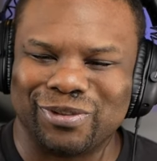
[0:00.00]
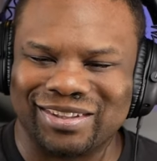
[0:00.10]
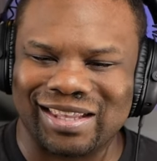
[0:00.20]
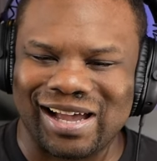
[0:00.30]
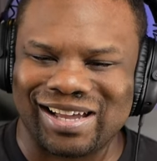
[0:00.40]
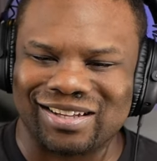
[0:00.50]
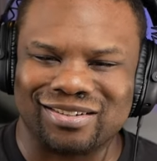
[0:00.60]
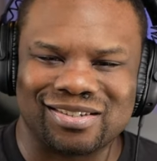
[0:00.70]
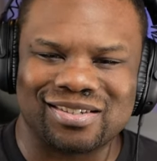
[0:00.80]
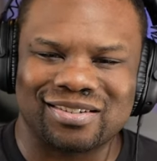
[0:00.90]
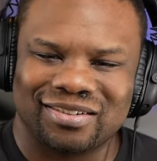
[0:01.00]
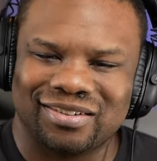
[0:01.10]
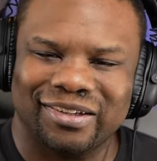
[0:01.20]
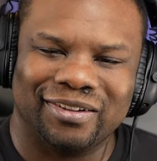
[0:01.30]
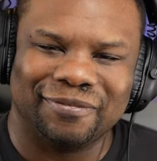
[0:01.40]
the thighs.
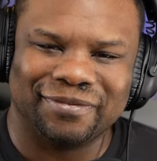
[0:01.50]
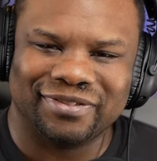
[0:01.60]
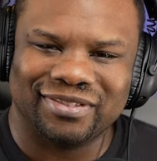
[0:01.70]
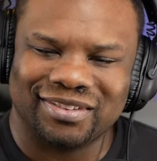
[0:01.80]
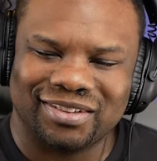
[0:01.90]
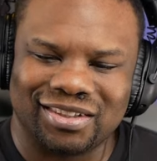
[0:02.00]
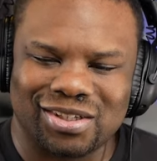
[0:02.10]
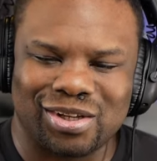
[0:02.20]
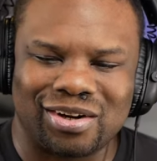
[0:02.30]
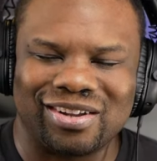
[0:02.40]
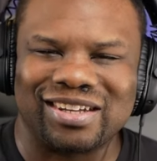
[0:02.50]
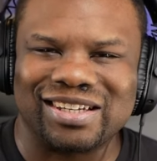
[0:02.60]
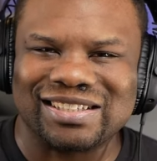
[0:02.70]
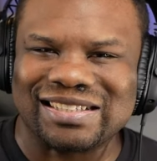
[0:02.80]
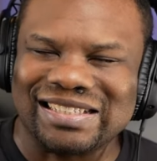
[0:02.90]
Let's get all the
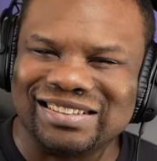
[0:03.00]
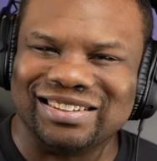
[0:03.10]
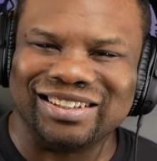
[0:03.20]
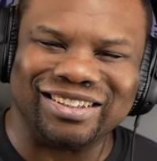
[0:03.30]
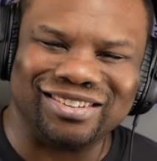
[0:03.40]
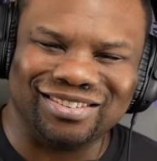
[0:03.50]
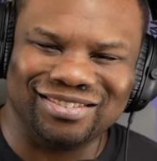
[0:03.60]
good seasoning.